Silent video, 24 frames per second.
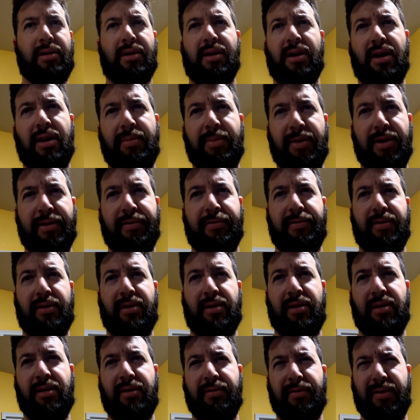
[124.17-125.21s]
Got them off
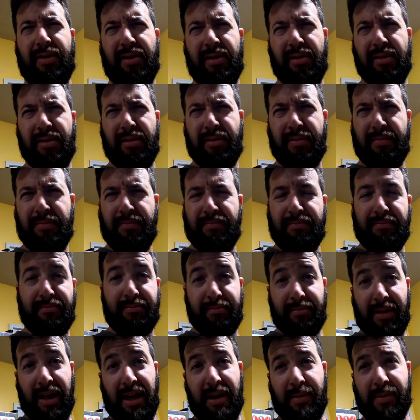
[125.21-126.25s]
of
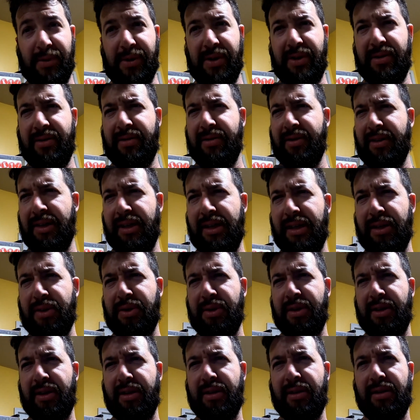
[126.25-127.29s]
Amazon,
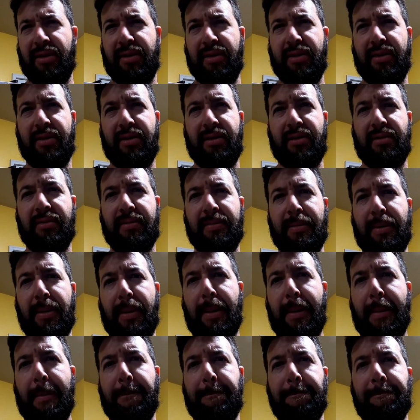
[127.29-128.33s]
actually, and
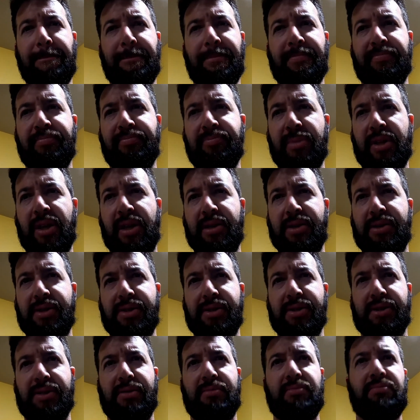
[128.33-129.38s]
I
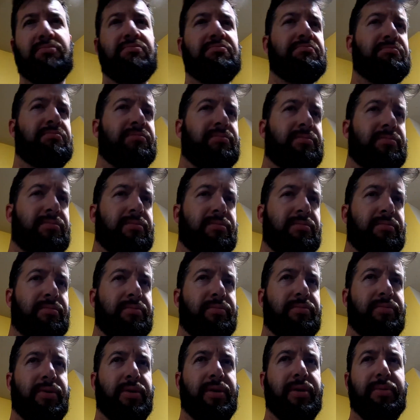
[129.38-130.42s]
just
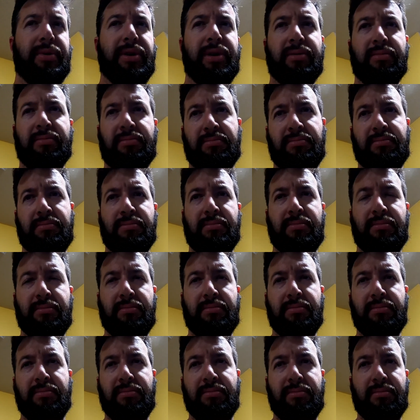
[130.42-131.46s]
put them in.
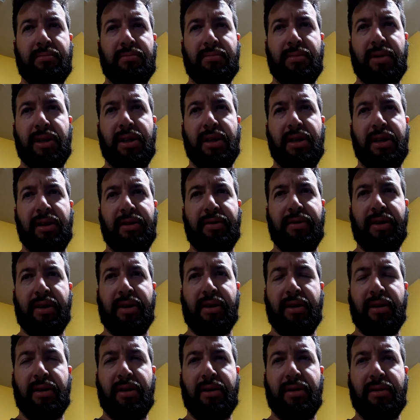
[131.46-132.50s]
I think,
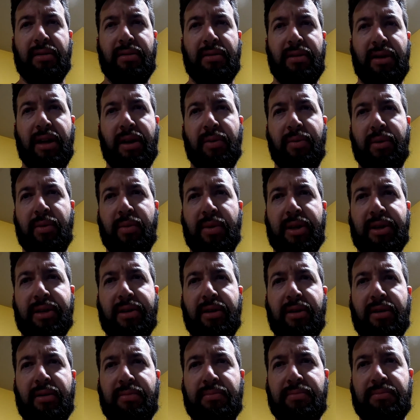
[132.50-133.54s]
yeah, we
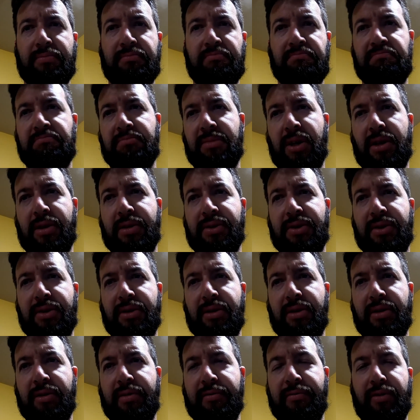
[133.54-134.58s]
welded them onto
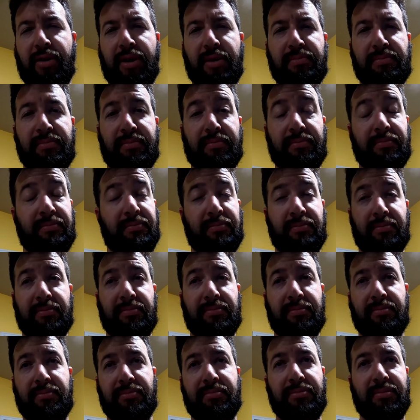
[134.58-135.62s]
the frame.
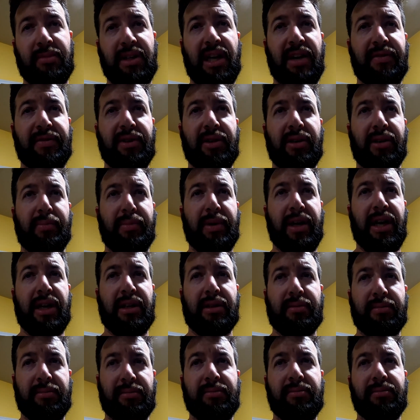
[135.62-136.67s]
I haven't looked back.
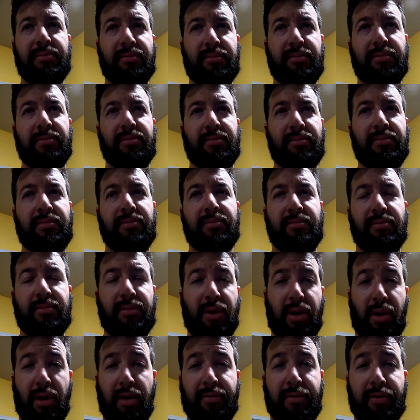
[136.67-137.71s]

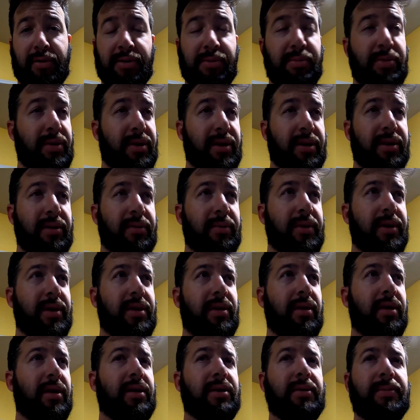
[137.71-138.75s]
Car feels pretty good when
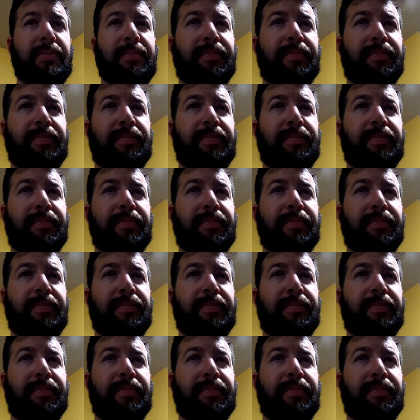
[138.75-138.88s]
turning.